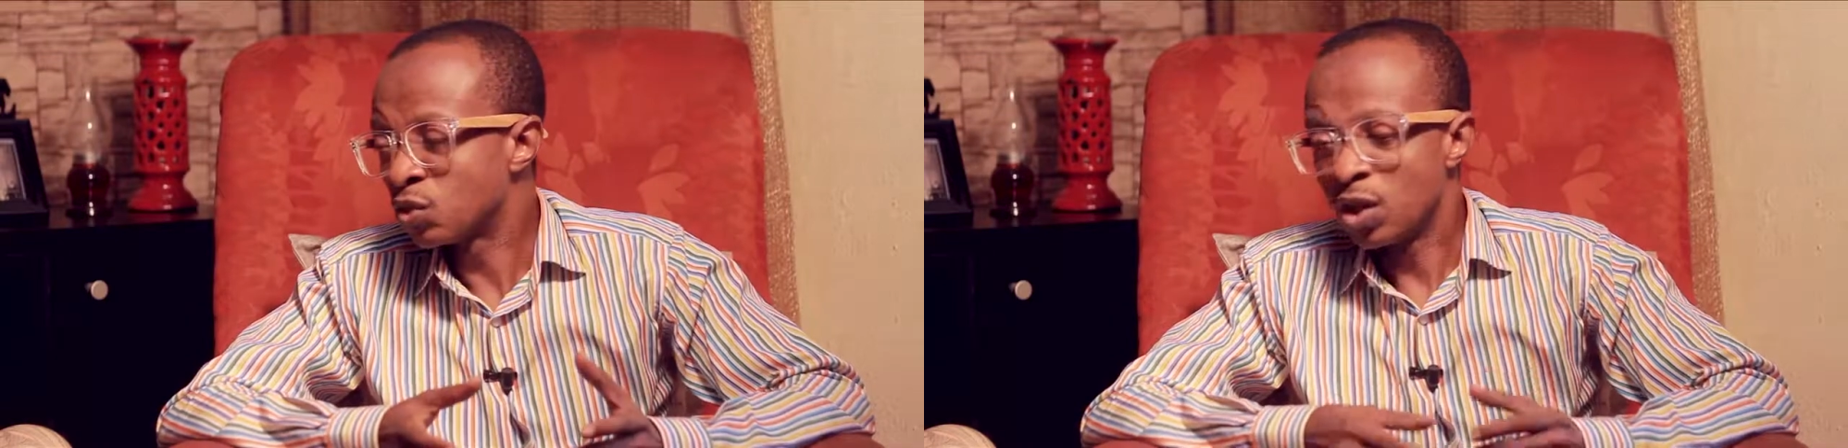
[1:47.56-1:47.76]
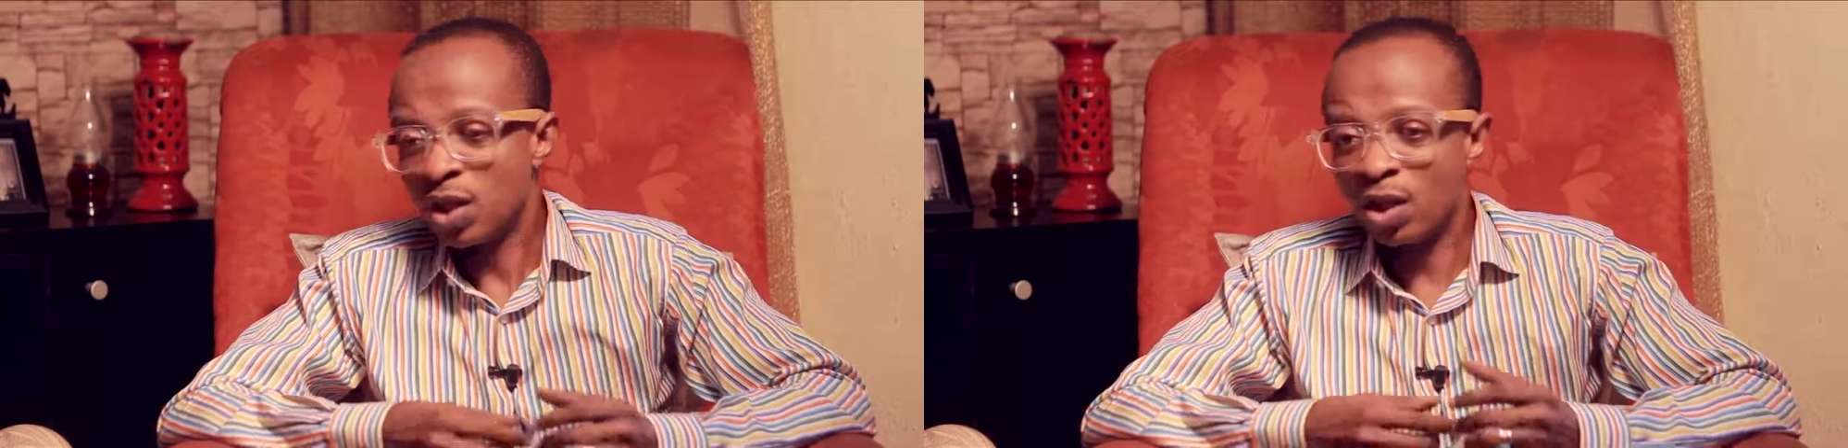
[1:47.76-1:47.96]

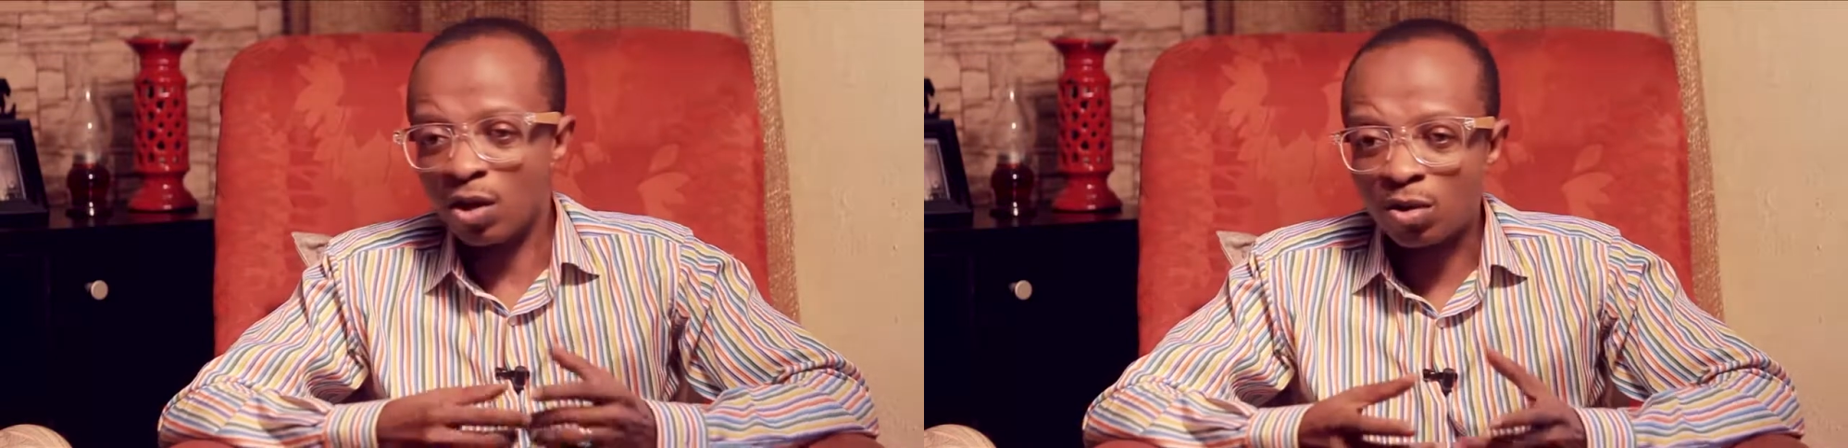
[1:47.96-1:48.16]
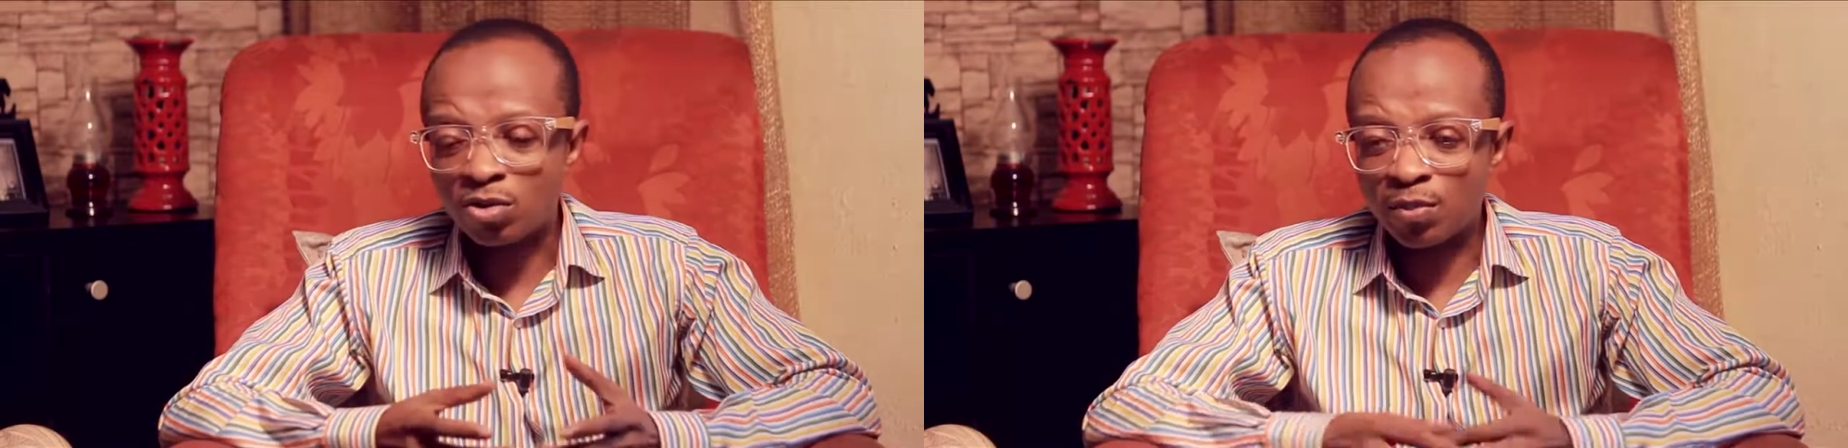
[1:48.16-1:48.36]
He
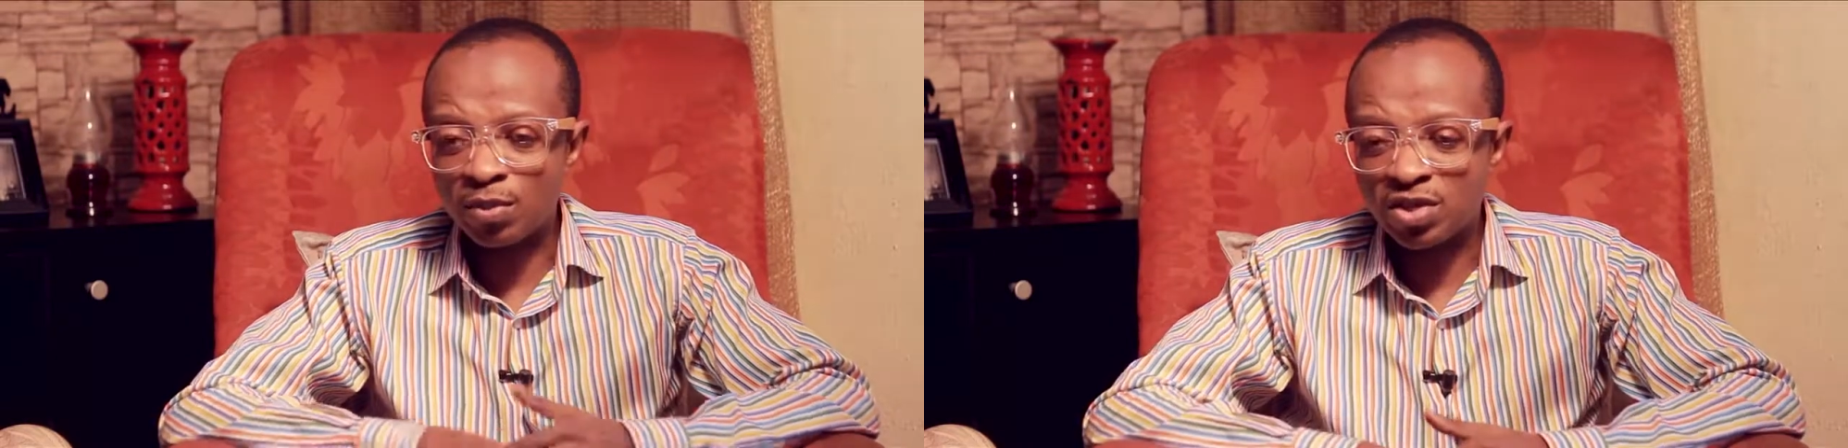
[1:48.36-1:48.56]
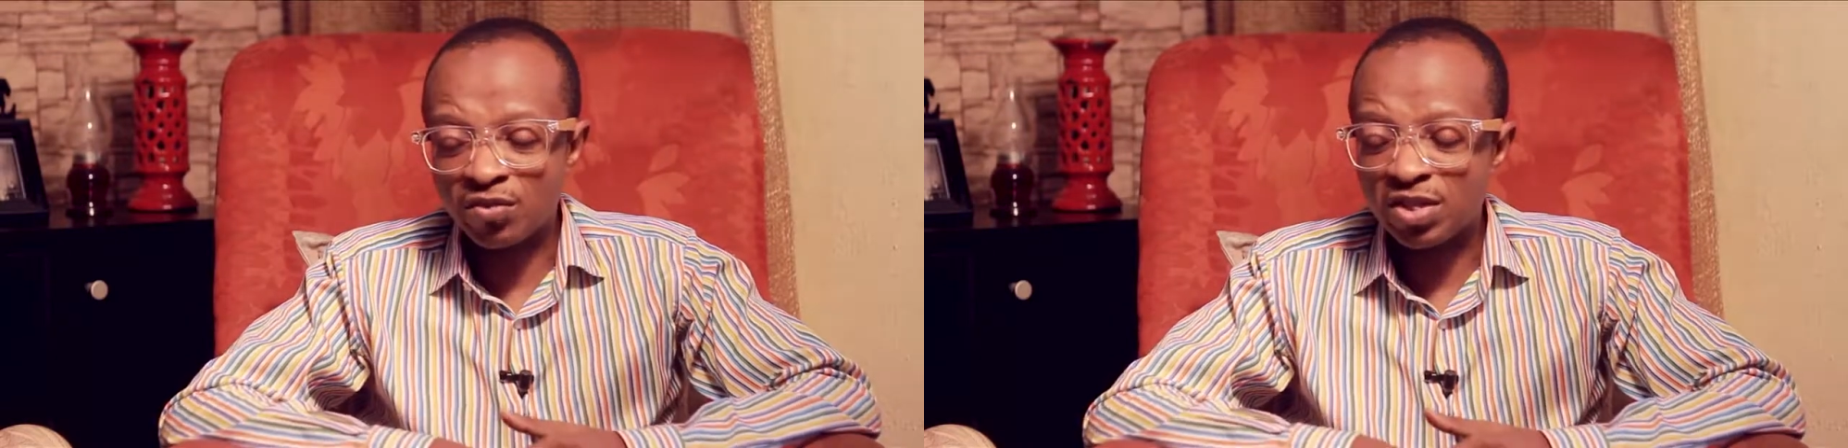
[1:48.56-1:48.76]
locked up
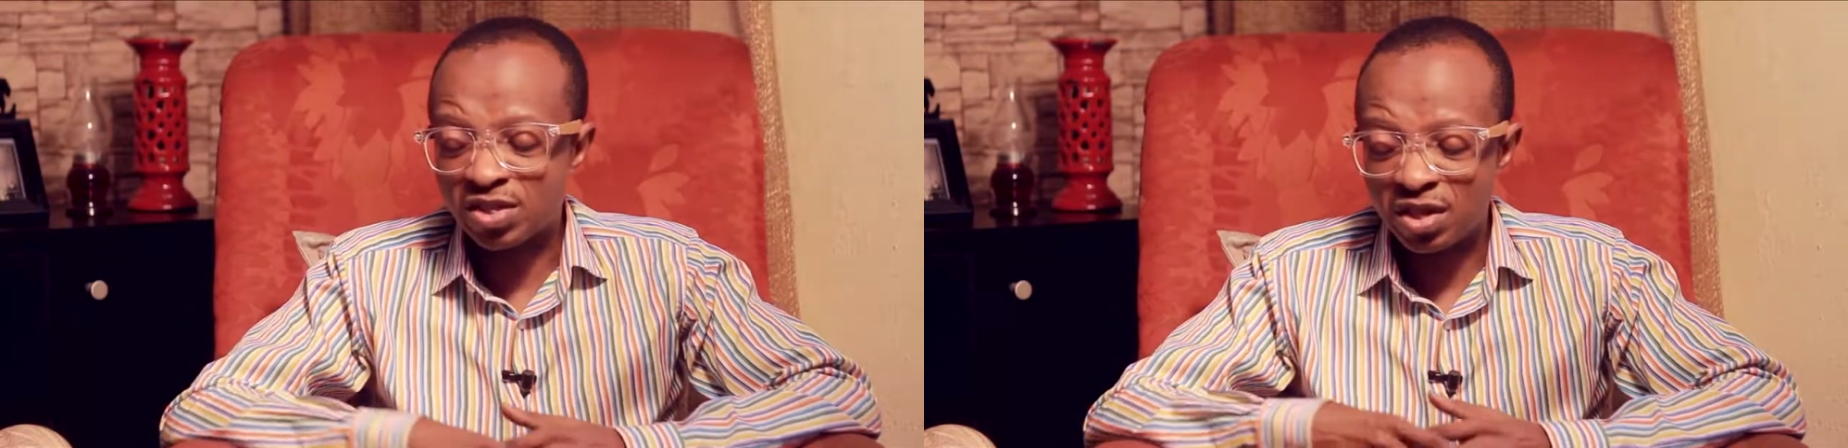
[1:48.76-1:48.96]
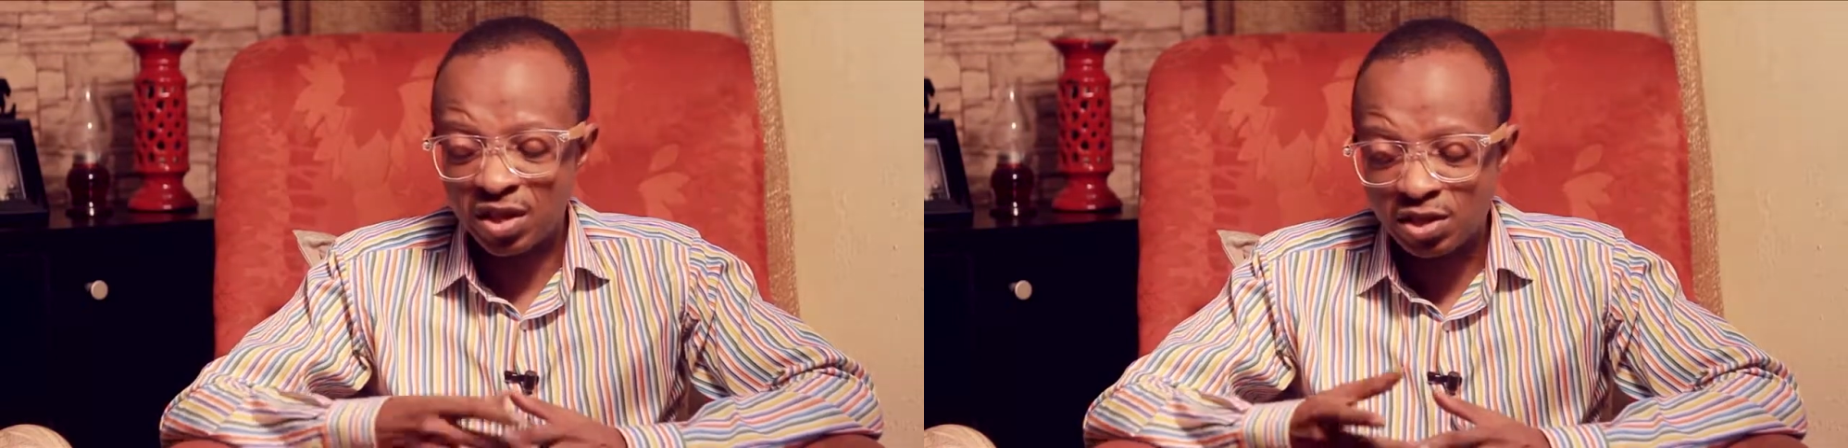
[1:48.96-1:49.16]
himself
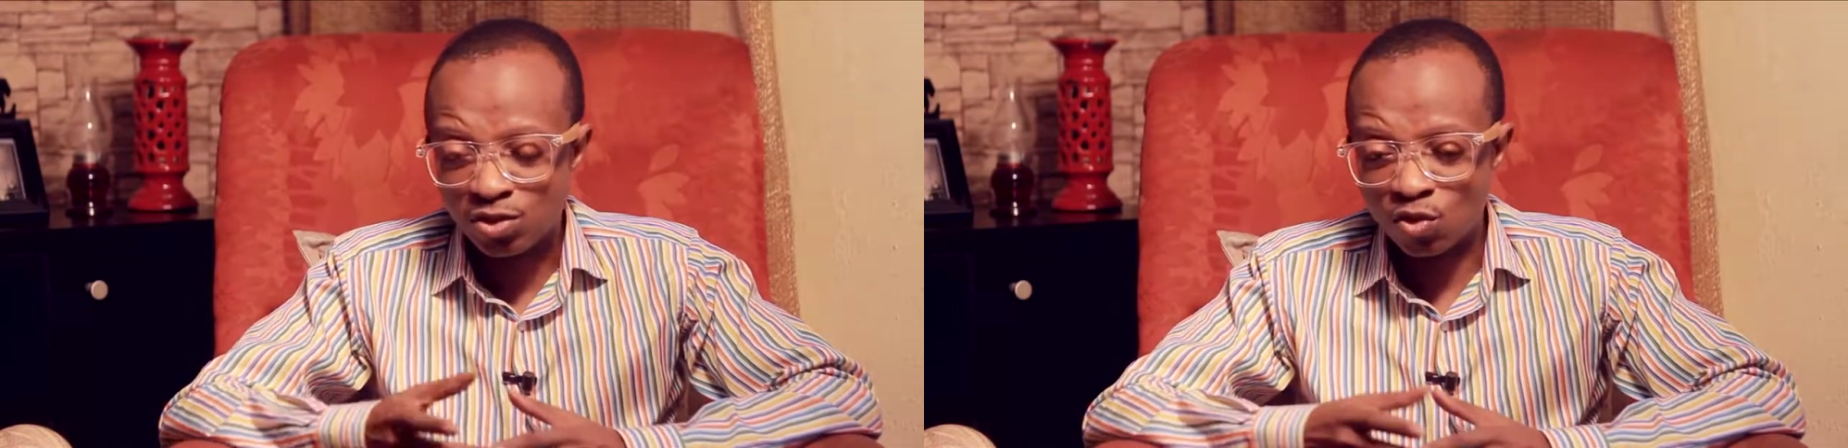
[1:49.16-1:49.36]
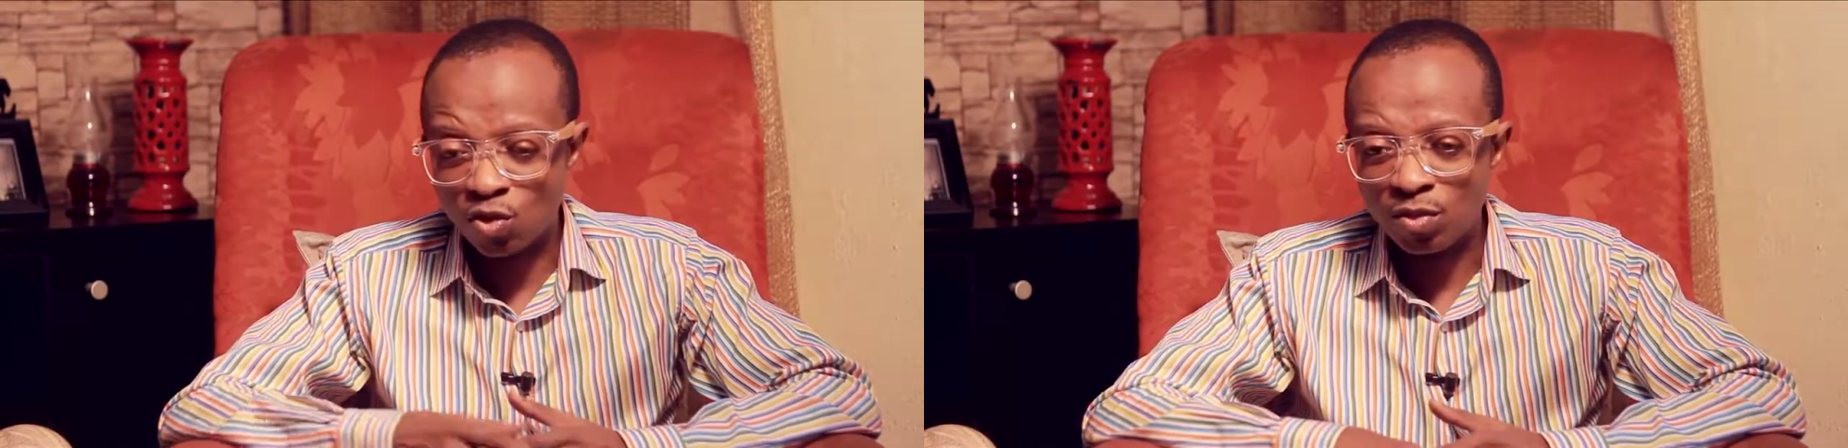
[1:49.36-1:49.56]
in his
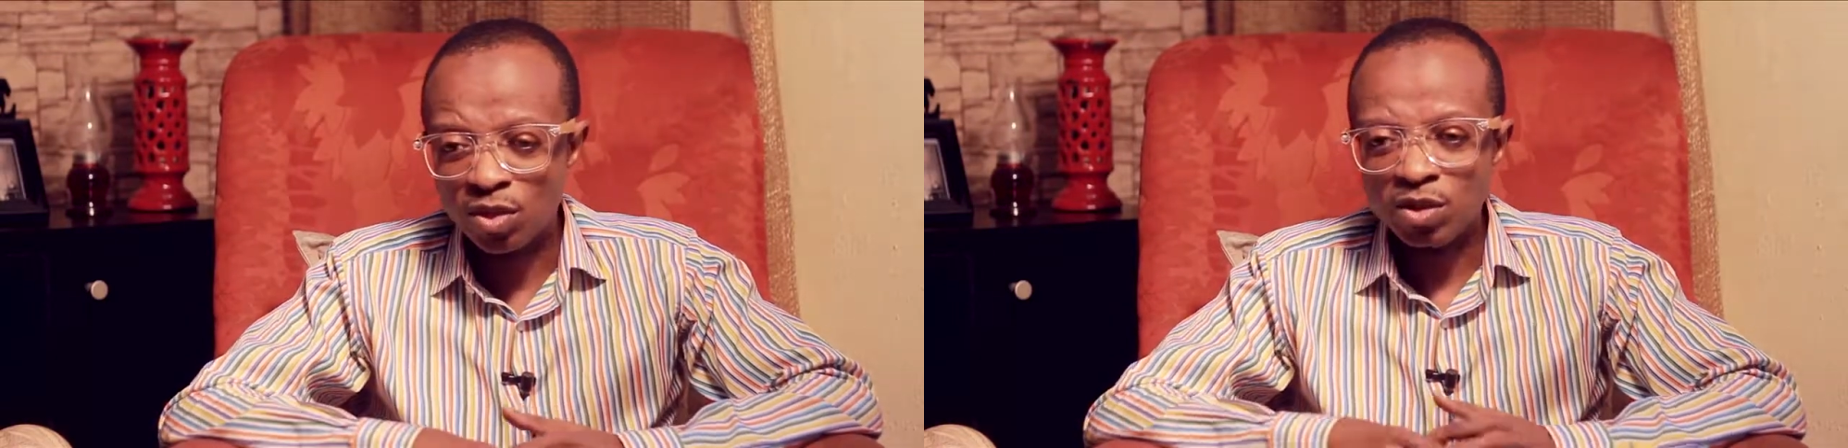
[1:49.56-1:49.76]
room,